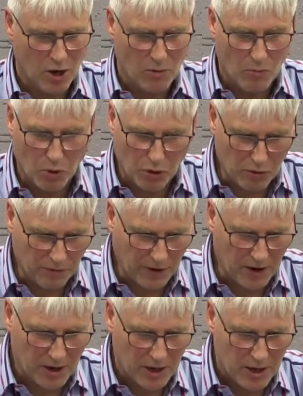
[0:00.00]

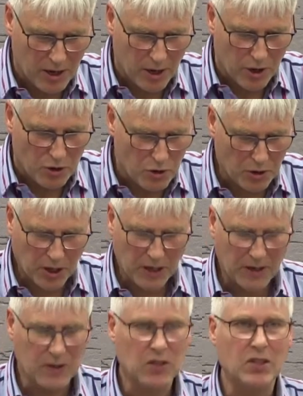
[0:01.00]
Moreover, you
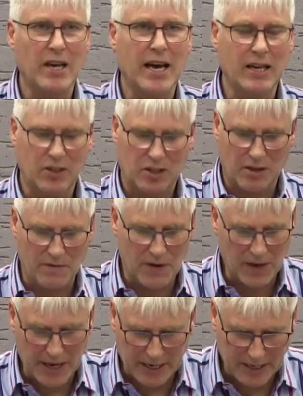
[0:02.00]
can assess the
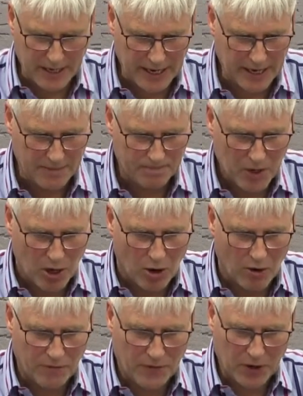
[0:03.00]
validity
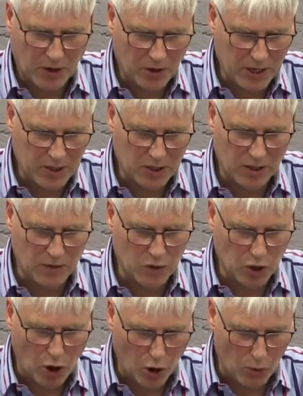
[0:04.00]
of the
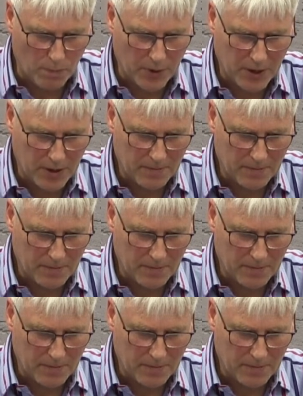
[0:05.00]
Christian's hope